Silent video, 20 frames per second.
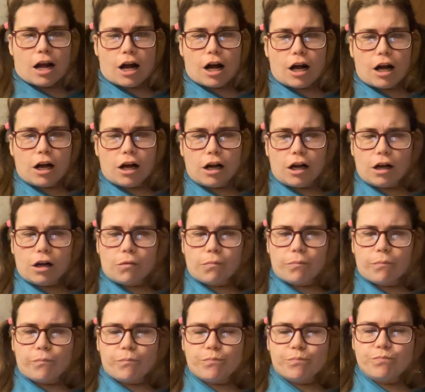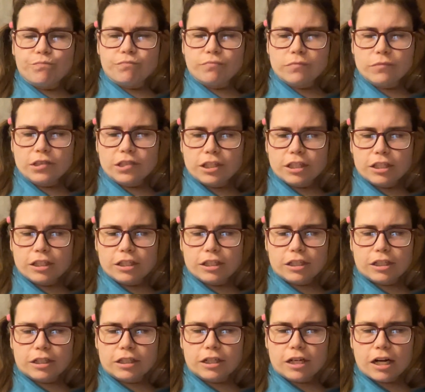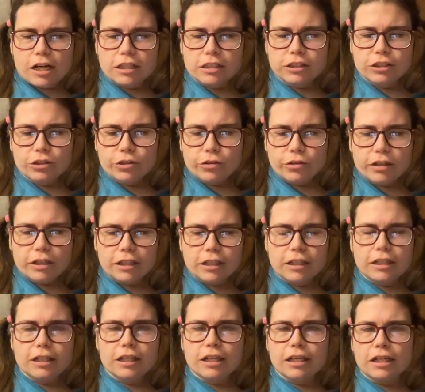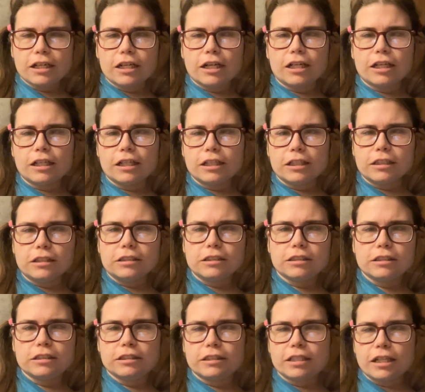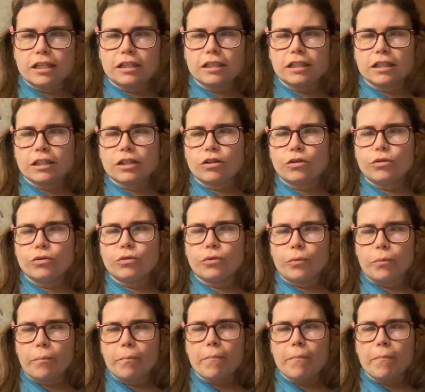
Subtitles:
You're also going to need a silicone